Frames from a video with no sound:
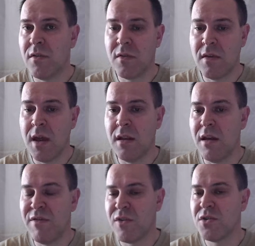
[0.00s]

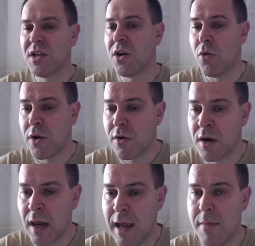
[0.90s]
they first ignore your
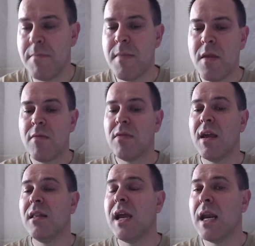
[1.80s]
claim,
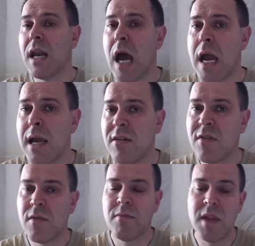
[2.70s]
then they deny
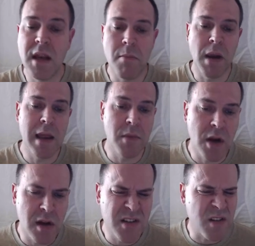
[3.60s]
it, then they blame the
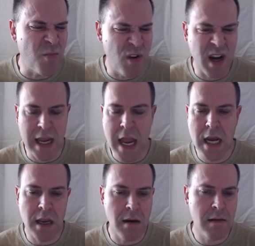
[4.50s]
customer again
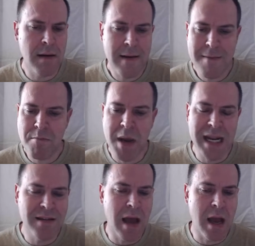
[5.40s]
here.
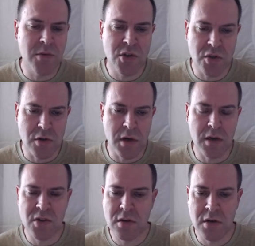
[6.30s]
Many times
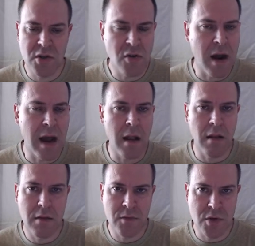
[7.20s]
during the
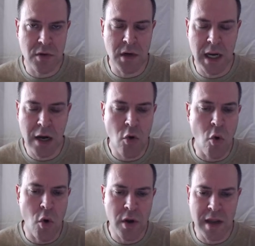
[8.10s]
trial, in
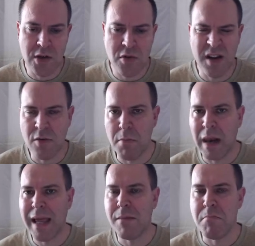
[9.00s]
court, they try to
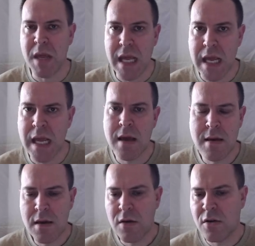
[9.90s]
blame me
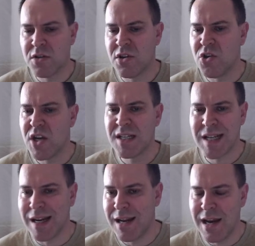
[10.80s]
or suggest
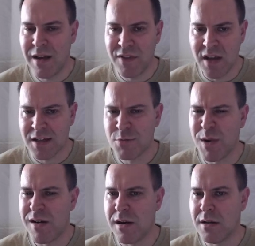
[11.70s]
I didn't have the
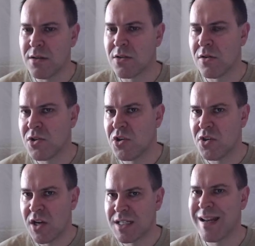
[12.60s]
experience, or
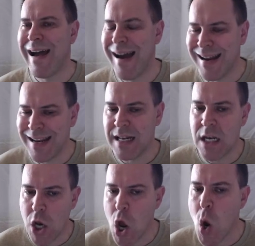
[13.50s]
suggest I didn't
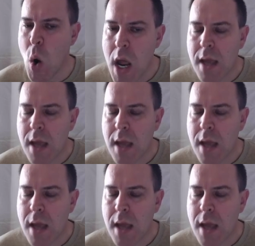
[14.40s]
know.